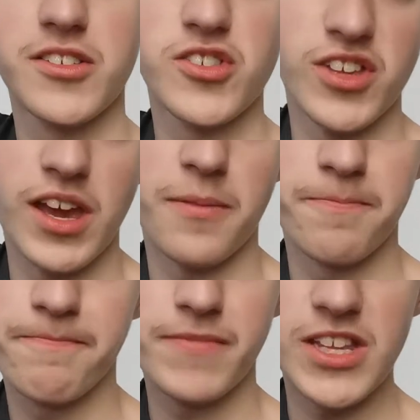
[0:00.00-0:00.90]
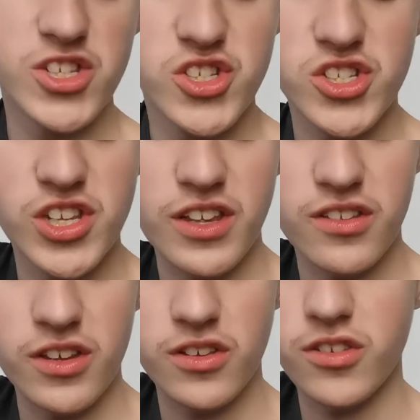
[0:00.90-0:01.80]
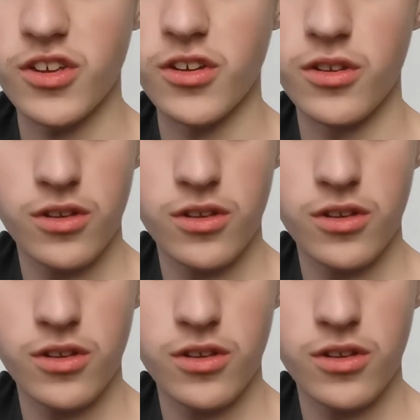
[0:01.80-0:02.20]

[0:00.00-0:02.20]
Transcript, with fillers: So yeah, it's just easier, so...